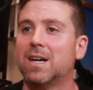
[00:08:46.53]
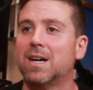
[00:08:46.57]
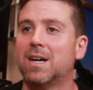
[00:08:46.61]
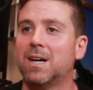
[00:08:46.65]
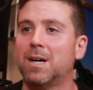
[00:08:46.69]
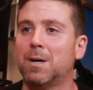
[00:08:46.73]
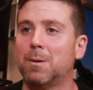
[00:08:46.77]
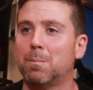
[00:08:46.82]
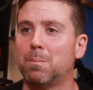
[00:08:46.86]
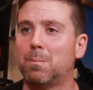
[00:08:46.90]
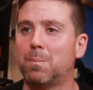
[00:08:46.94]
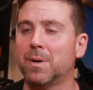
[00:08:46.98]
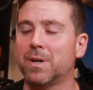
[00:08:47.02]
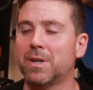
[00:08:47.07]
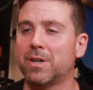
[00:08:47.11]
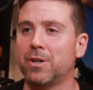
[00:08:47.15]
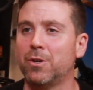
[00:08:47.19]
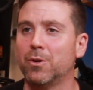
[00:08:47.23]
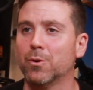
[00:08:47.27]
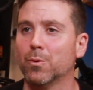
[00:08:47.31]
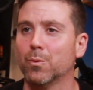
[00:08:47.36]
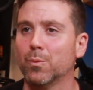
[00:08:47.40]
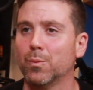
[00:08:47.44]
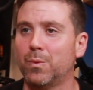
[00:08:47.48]
$500, but
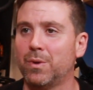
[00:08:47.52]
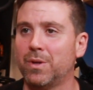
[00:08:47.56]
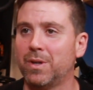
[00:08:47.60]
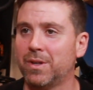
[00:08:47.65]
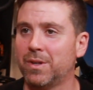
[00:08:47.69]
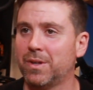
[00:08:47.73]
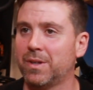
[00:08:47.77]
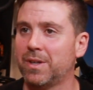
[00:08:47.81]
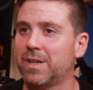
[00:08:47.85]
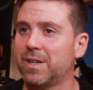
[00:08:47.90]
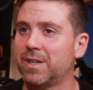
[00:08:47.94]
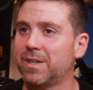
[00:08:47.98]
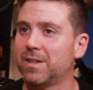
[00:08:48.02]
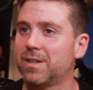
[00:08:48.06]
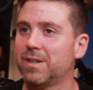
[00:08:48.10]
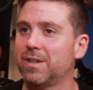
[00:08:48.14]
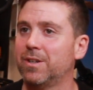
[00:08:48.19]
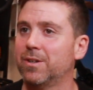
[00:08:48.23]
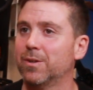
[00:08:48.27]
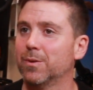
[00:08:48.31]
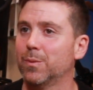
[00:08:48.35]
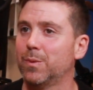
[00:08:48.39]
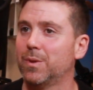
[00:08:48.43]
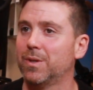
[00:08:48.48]
you're
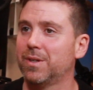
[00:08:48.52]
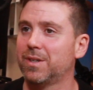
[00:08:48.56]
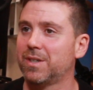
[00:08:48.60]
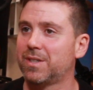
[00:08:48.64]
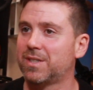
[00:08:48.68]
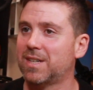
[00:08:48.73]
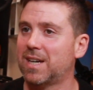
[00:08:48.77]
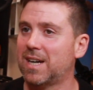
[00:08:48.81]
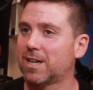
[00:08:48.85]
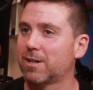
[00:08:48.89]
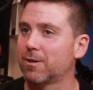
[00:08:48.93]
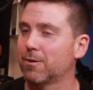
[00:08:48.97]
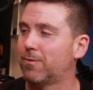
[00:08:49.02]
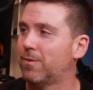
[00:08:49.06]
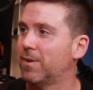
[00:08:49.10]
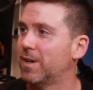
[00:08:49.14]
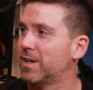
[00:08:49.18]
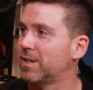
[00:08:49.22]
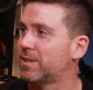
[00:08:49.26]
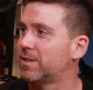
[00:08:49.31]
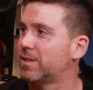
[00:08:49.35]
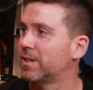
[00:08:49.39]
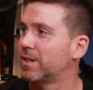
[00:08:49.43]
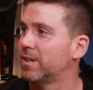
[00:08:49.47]
really
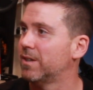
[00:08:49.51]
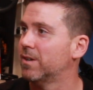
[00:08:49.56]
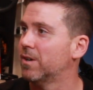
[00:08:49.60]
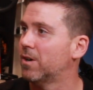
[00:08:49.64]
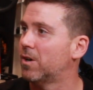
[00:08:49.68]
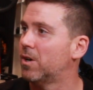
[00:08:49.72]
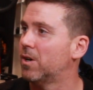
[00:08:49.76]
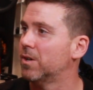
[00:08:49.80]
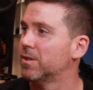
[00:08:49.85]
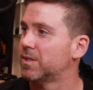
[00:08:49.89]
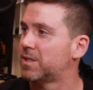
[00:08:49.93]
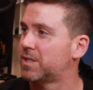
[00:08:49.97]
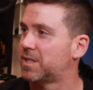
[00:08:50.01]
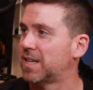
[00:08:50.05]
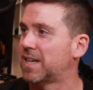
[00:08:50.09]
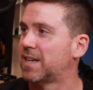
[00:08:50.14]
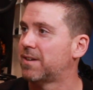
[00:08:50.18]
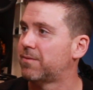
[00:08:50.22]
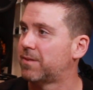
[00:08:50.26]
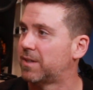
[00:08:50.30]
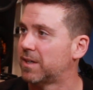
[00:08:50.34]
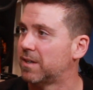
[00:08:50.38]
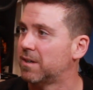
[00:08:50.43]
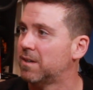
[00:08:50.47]
sacrificing on
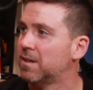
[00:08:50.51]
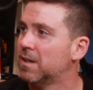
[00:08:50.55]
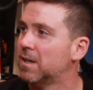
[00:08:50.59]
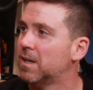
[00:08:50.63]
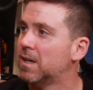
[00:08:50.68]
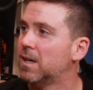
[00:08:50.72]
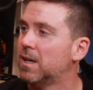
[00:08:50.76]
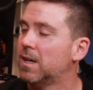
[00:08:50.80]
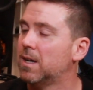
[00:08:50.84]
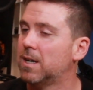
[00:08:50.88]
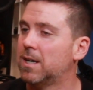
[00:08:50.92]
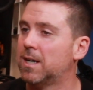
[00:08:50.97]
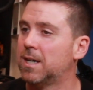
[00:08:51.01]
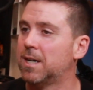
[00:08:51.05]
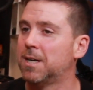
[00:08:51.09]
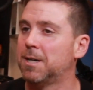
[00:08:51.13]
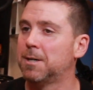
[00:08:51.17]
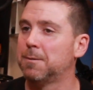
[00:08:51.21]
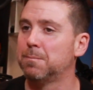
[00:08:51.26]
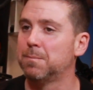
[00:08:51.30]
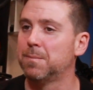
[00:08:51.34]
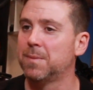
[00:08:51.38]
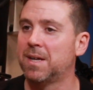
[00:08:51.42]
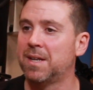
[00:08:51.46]
safety.
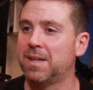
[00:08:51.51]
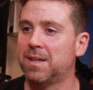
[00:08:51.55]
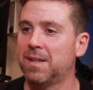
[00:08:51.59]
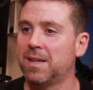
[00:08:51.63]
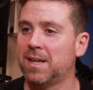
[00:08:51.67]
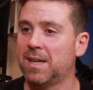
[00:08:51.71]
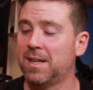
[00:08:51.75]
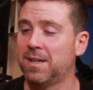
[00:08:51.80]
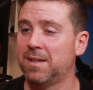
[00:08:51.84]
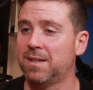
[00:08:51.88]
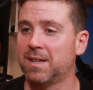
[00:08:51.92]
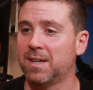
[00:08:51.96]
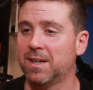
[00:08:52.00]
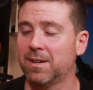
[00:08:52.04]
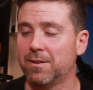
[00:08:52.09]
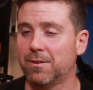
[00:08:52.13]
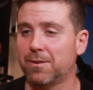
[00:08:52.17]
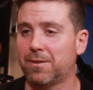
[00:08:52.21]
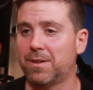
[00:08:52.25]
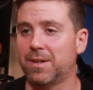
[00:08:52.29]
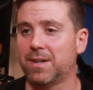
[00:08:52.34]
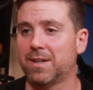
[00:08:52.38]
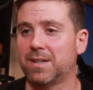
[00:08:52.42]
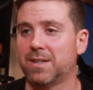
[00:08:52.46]
And the
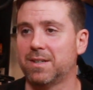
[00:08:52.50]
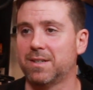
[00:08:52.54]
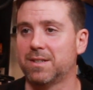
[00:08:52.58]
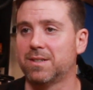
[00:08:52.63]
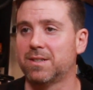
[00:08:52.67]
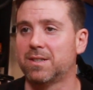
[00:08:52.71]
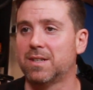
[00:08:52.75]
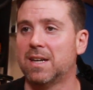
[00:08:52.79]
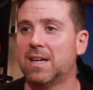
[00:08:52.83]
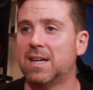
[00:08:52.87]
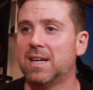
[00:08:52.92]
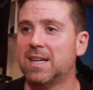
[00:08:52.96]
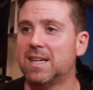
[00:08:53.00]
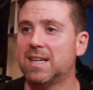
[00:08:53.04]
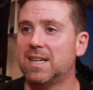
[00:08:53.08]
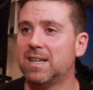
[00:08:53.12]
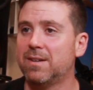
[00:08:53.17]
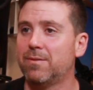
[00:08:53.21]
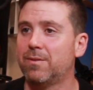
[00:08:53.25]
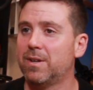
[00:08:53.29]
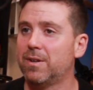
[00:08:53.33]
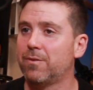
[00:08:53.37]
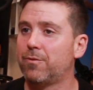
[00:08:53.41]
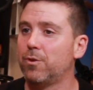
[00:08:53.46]
other thing is,
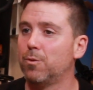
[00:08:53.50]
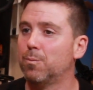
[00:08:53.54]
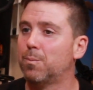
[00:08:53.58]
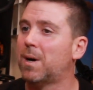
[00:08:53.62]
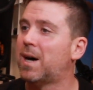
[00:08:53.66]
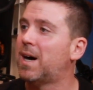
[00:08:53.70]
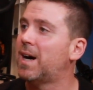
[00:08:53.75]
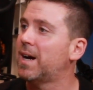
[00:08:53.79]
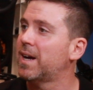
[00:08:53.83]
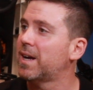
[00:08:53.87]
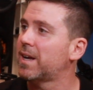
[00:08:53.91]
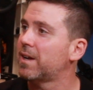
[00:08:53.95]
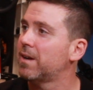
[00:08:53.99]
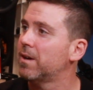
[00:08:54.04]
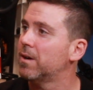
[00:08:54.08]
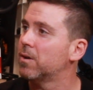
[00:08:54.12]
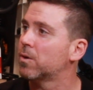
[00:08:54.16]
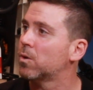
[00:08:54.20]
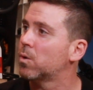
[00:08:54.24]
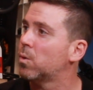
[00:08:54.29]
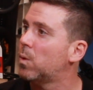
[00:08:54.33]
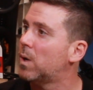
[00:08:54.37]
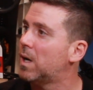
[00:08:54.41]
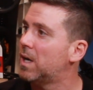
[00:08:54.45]
even if you buy
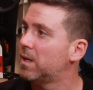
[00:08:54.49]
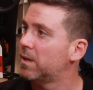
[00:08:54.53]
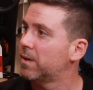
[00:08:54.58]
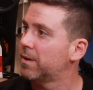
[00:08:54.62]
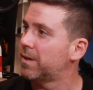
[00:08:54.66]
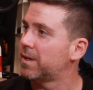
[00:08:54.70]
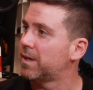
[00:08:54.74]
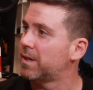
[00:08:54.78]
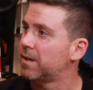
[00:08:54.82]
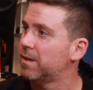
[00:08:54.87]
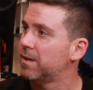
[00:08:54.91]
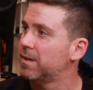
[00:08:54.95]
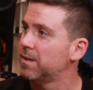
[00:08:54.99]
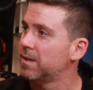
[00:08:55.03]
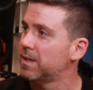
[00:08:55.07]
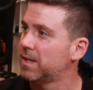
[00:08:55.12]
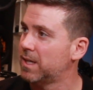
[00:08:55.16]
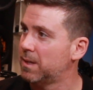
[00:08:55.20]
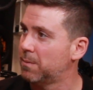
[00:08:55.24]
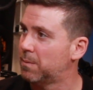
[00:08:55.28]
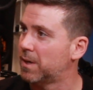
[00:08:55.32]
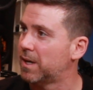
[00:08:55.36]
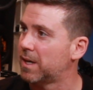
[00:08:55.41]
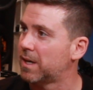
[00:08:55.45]
a quality
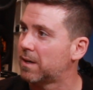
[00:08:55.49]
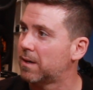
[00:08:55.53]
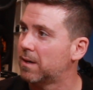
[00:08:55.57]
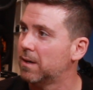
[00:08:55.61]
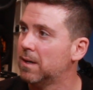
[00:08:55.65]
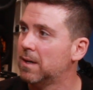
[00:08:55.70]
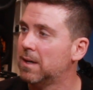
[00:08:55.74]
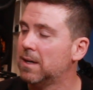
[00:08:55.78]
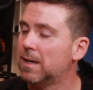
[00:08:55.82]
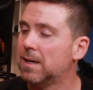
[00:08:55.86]
e-bike,